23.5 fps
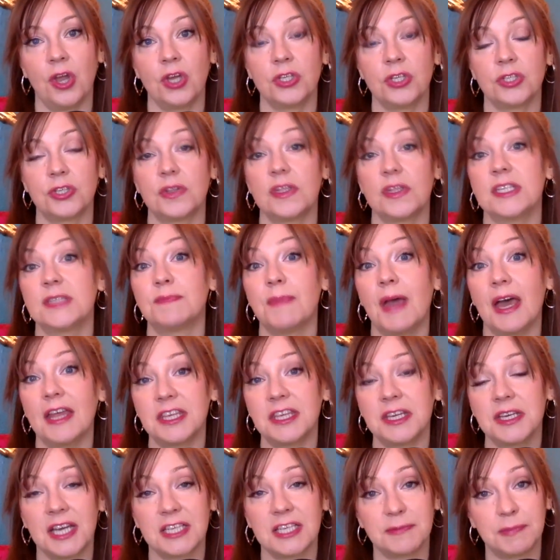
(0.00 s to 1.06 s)
So this
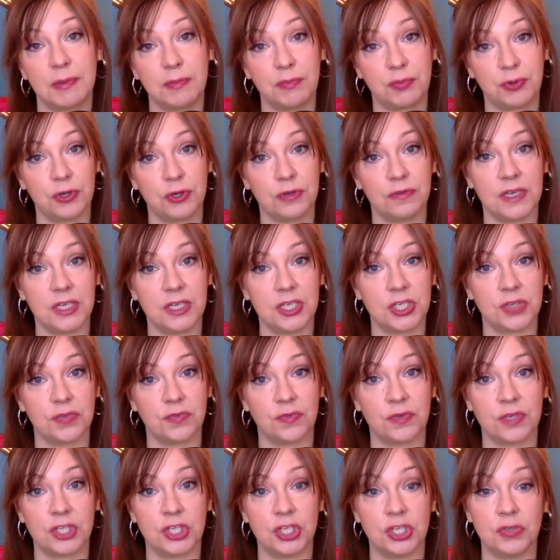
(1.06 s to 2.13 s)
method has been proven to
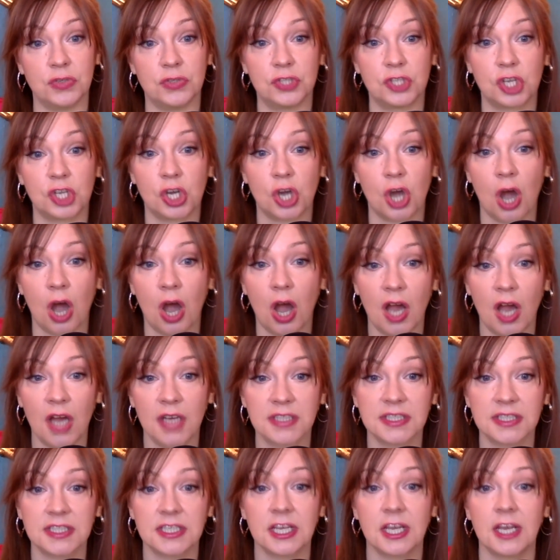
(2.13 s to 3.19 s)
reduce
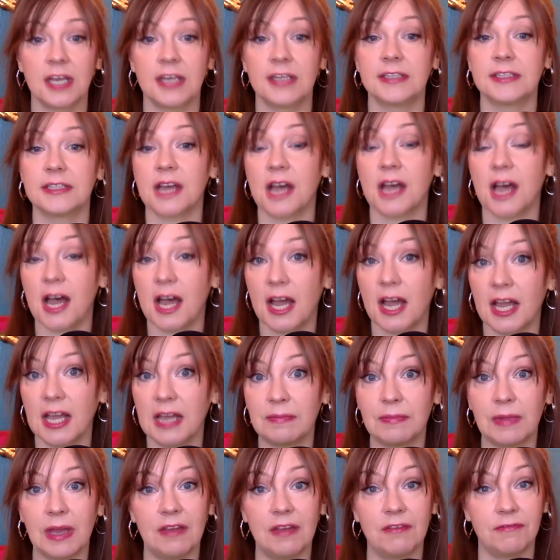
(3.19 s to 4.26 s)
costs,
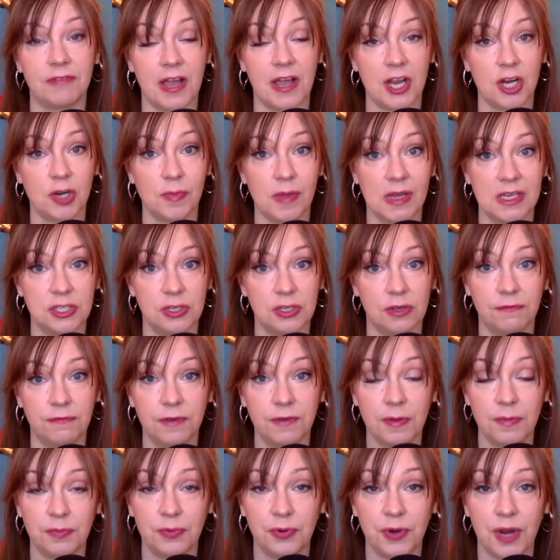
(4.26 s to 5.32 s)
time, environmental
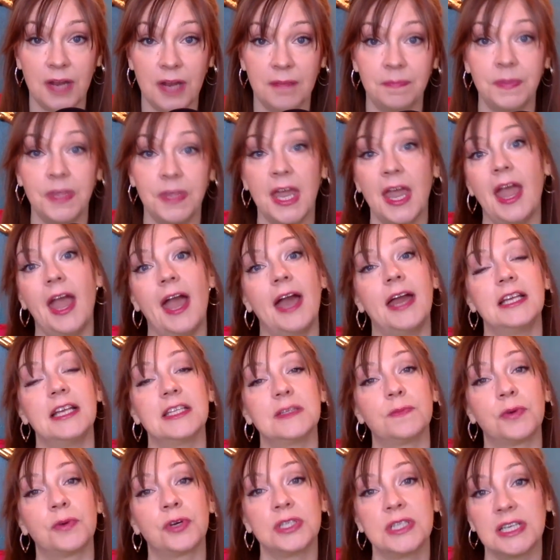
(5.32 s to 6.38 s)
footprint, and it's
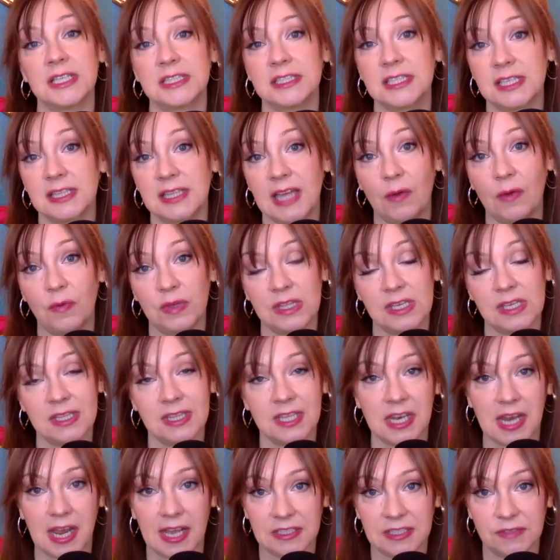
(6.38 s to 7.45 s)
predicted that within the
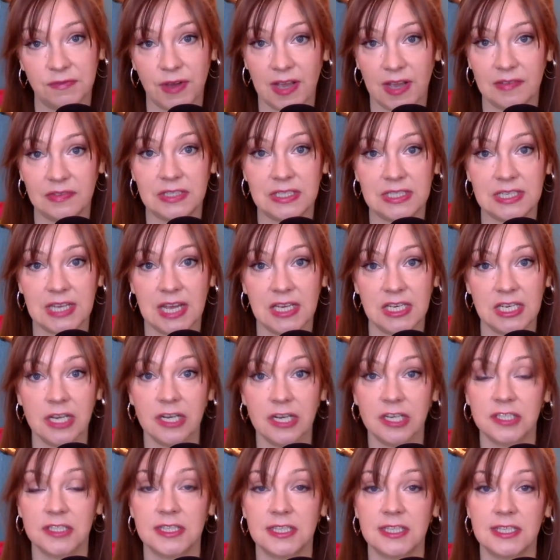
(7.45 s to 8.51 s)
next 5 to 10
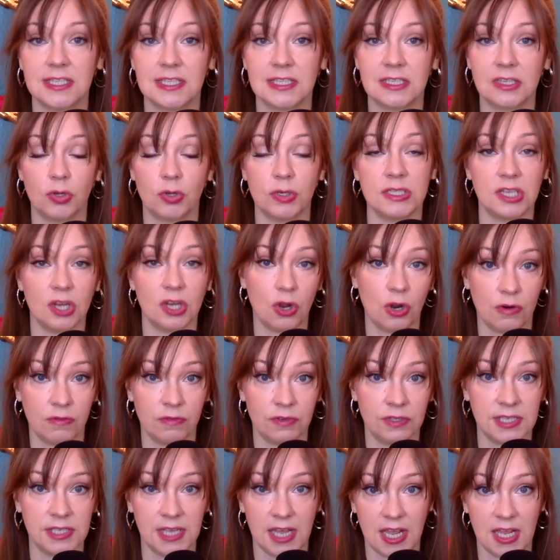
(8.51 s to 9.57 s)
years, this is going to
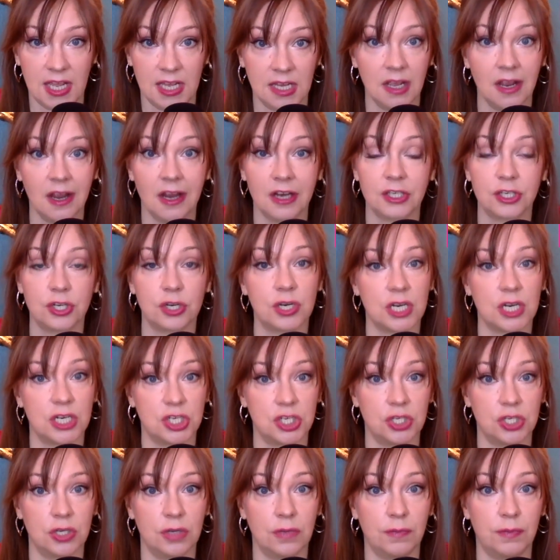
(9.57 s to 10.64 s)
overtake
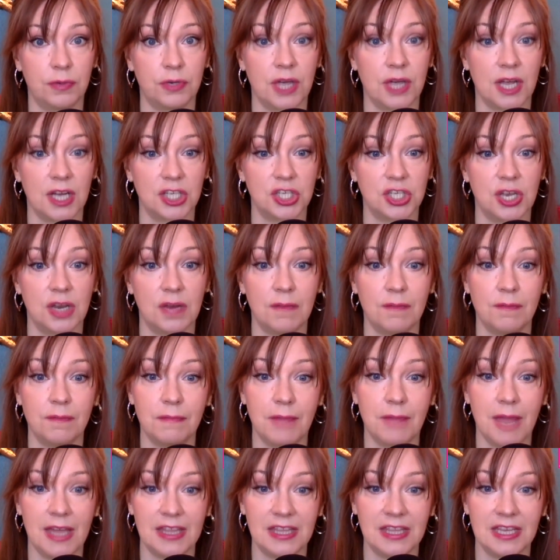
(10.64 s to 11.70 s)
traditional production
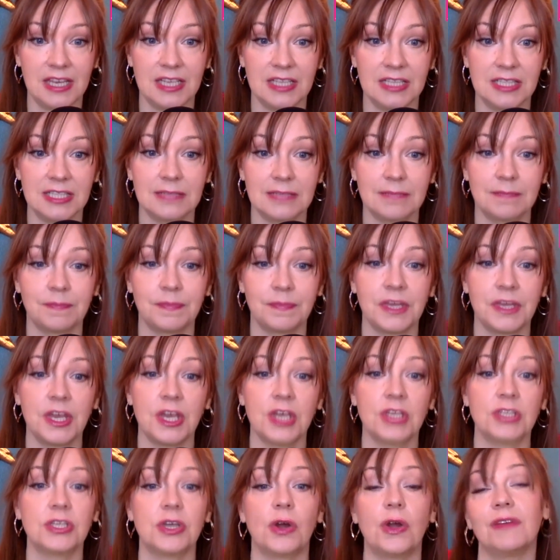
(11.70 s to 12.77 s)
methods.
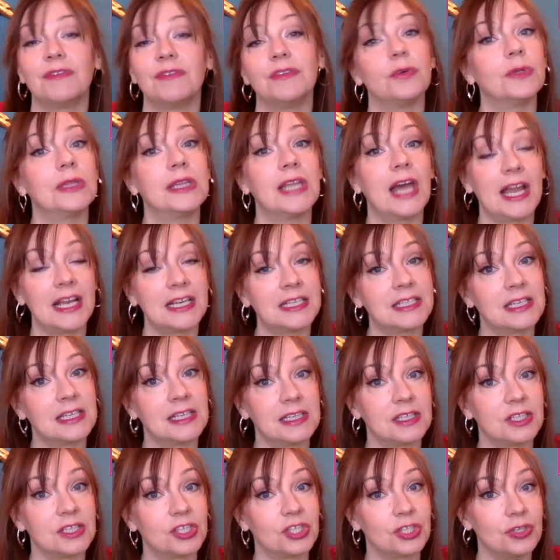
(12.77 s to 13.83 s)
So if you would like
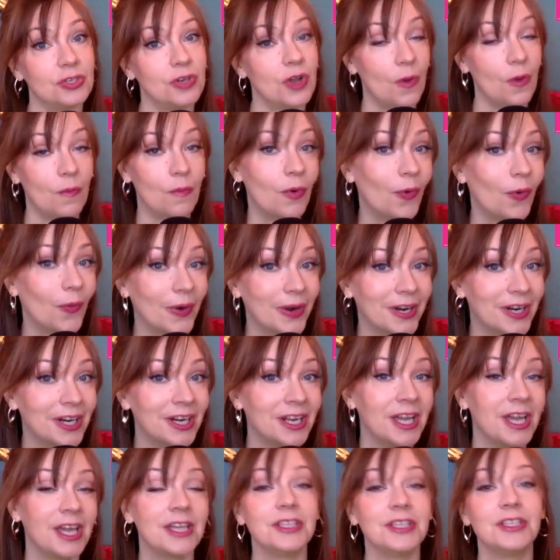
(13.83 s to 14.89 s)
to know more,
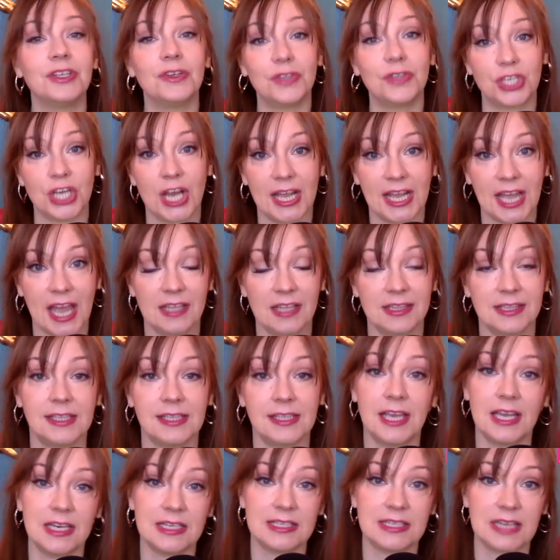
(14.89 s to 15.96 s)
do check out the
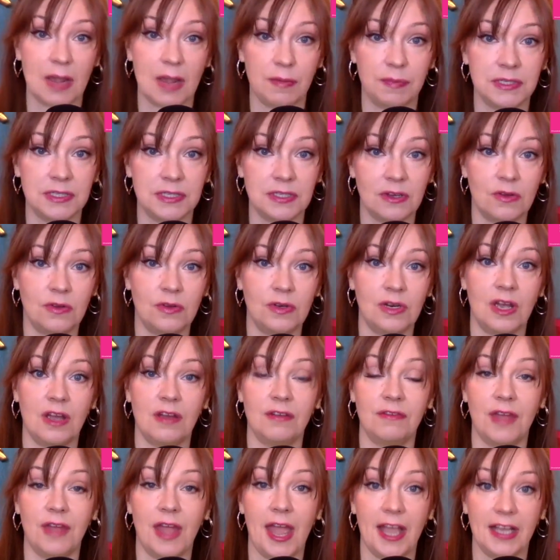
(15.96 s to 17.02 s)
latest episode
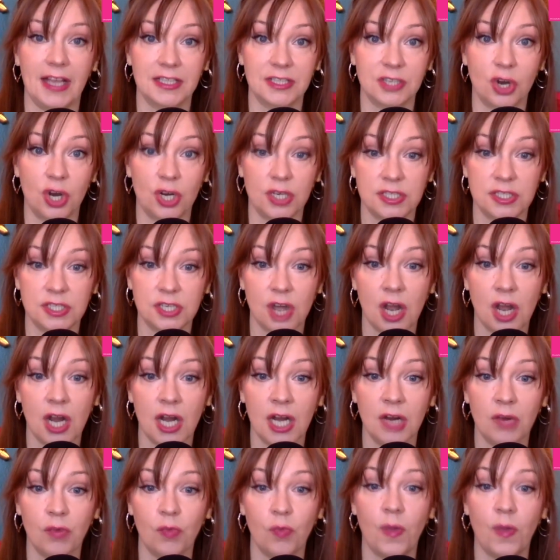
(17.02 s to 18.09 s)
of XR
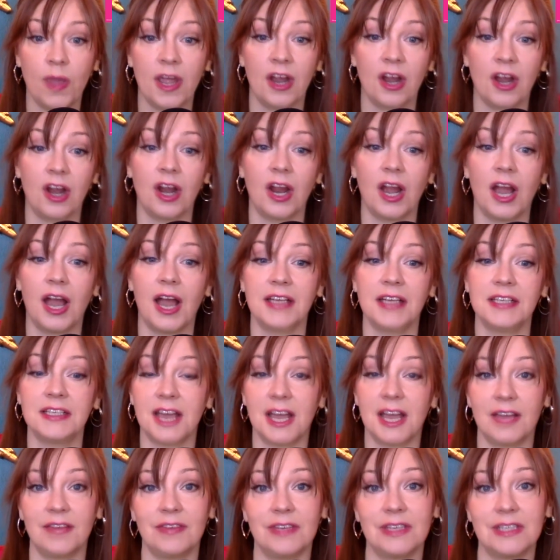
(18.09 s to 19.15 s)
Star, where I
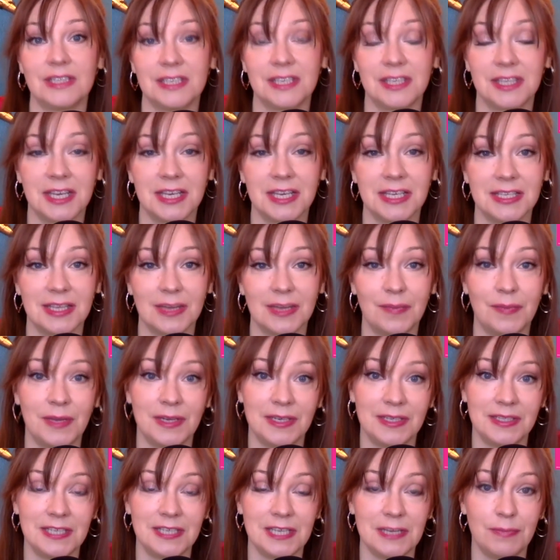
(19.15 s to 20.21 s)
dive into this a bit
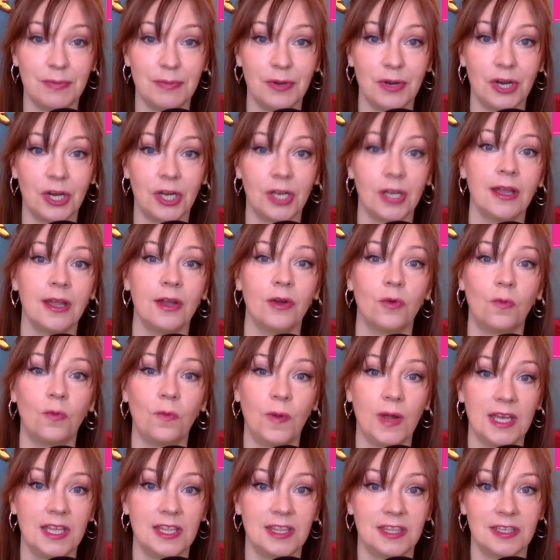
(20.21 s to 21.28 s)
deeper
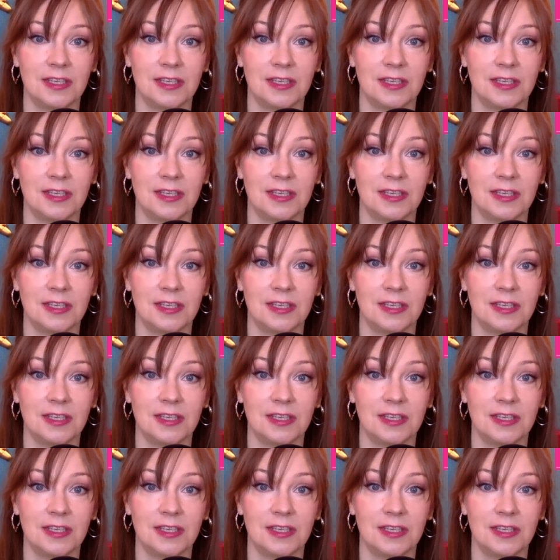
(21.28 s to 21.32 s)
with